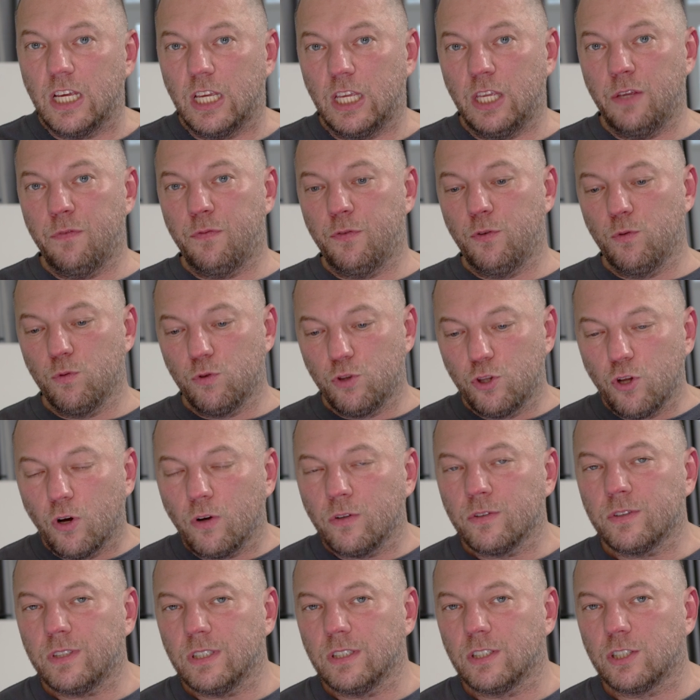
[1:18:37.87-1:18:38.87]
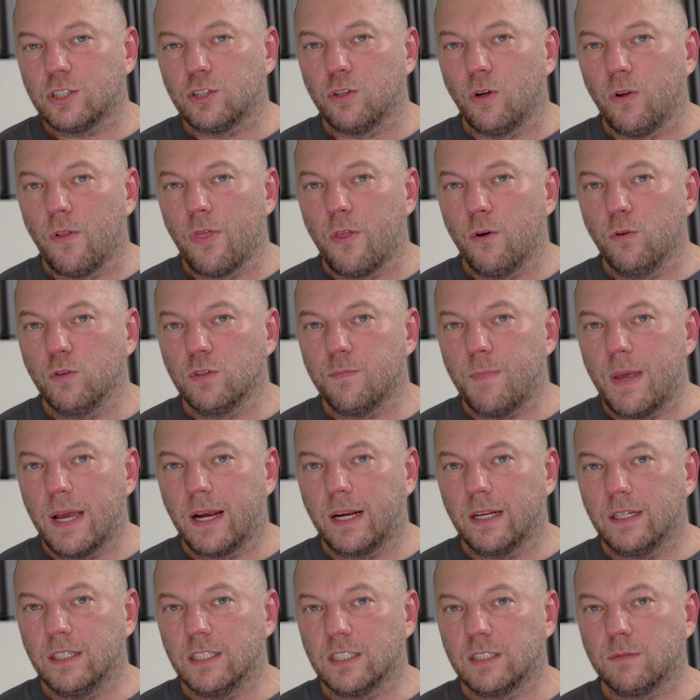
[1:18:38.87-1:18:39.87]
If you don't install those
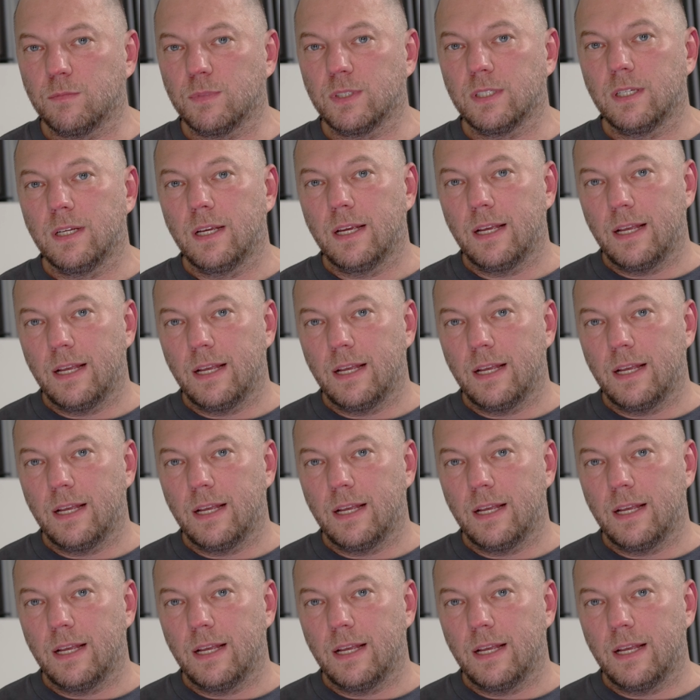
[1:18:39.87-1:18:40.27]
mechanisms